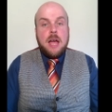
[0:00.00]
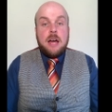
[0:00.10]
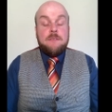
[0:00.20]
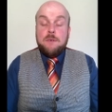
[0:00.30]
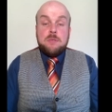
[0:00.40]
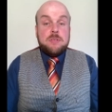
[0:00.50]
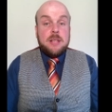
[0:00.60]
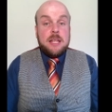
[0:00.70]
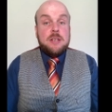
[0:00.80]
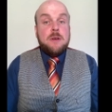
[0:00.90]

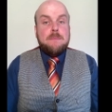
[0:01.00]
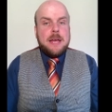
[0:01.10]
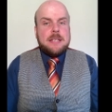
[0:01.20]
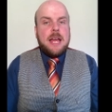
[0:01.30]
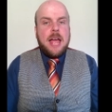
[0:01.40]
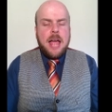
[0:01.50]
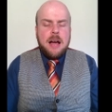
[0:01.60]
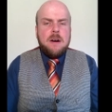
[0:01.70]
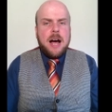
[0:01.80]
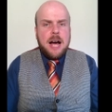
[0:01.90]
Unfortunately, no matter
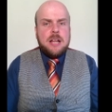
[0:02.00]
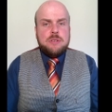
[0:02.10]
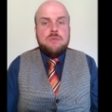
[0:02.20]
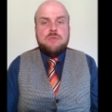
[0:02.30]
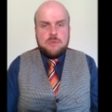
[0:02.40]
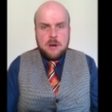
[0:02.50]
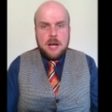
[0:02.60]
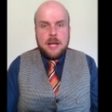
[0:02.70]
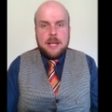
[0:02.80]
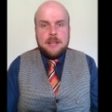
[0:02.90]
how hard you
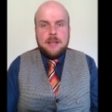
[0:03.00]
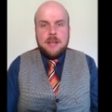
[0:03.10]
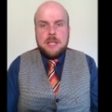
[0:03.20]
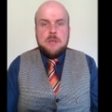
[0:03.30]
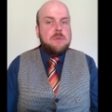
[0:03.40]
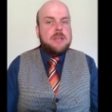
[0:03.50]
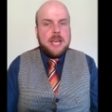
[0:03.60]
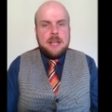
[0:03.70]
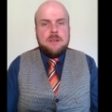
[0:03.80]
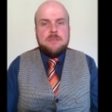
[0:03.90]
try, you
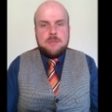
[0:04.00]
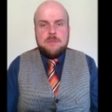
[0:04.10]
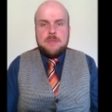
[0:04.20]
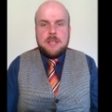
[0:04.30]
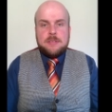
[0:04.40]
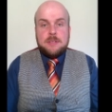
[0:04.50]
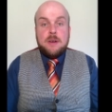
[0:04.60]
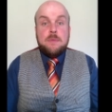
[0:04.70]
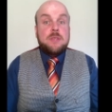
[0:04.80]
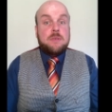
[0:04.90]
cannot do this
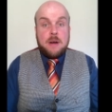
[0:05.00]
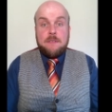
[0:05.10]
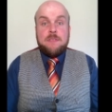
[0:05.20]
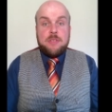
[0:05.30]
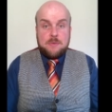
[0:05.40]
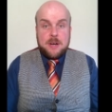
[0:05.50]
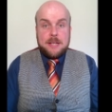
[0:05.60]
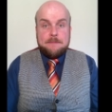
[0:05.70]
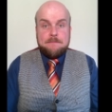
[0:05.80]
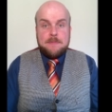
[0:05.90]
with graph three.
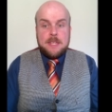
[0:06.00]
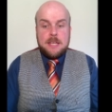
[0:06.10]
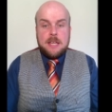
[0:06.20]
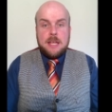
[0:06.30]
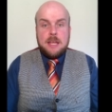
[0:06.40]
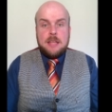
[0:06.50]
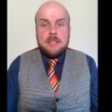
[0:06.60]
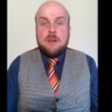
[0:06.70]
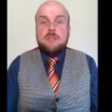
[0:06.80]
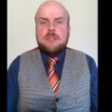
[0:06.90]

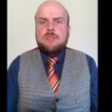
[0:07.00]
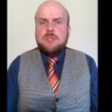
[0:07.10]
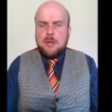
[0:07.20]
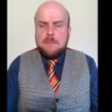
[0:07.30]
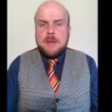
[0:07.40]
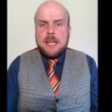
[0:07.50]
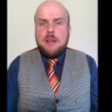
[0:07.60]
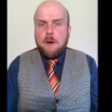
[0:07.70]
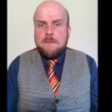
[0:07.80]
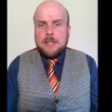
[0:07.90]
There are just too
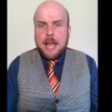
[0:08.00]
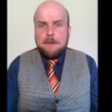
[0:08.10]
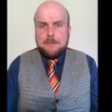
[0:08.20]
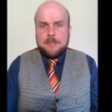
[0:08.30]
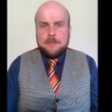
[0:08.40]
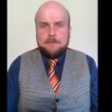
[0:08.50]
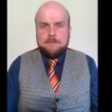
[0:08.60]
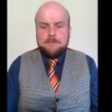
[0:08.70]
many overlaps.